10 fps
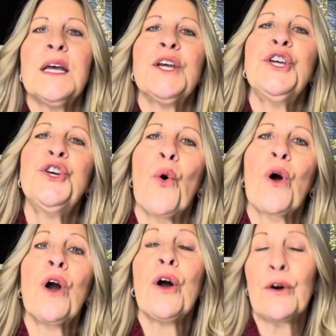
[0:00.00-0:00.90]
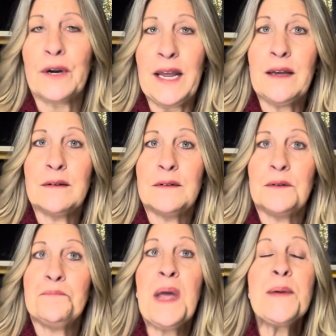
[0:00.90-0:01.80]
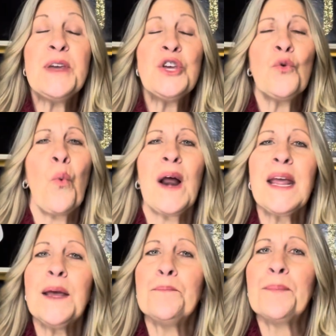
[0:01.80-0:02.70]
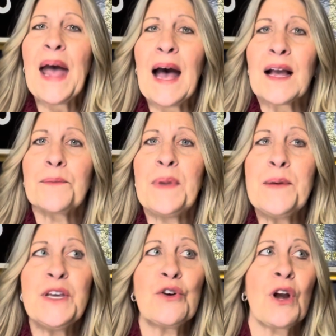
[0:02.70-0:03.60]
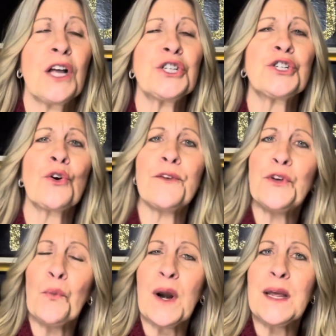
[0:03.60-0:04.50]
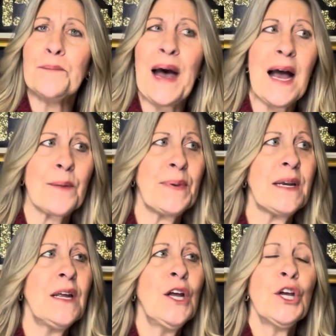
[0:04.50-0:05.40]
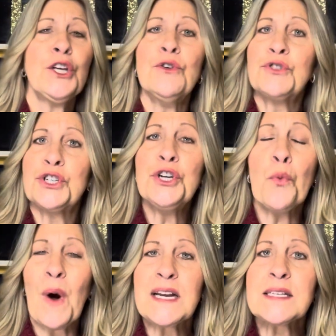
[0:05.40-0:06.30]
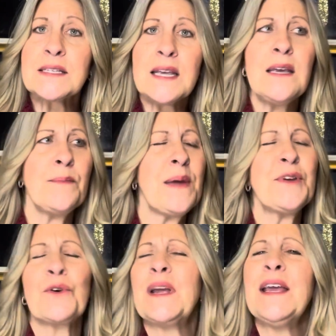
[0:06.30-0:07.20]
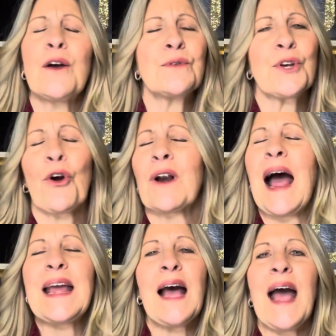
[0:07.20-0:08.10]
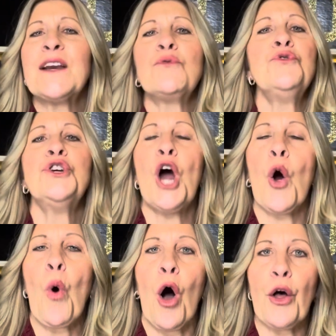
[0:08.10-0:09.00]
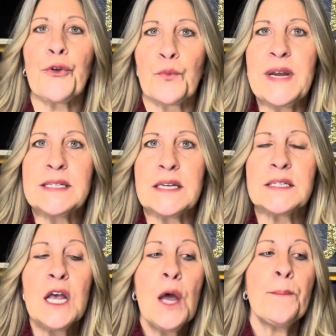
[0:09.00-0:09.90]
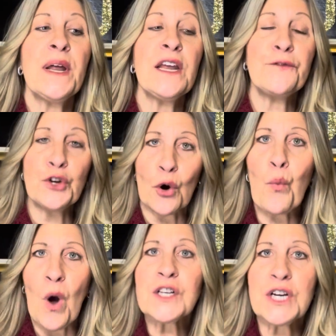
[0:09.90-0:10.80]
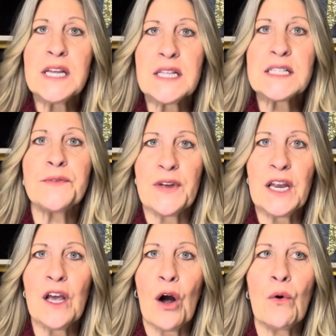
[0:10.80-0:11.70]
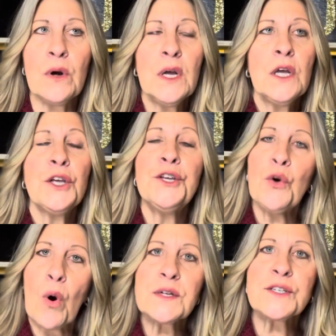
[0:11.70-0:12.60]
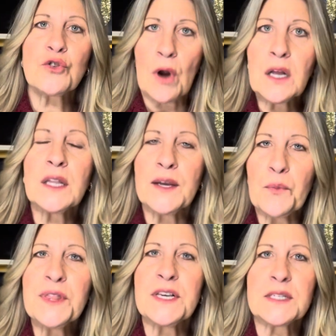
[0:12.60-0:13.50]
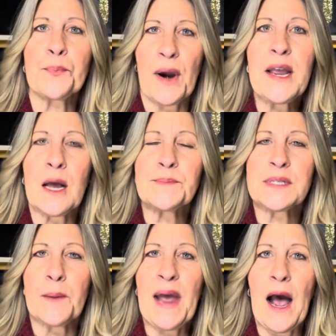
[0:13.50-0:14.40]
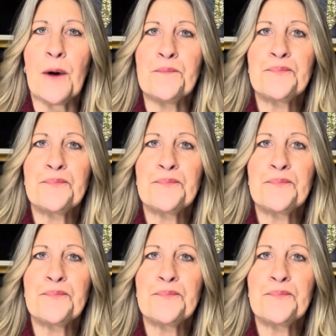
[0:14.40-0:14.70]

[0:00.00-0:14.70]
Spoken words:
you're hurting. Maybe you want him back. Maybe you're not sure if you want him back, but you want to see. Maybe your ego's hurt. I don't know all the reasons. But if you're watching this video, you are struggling with this breakup somehow.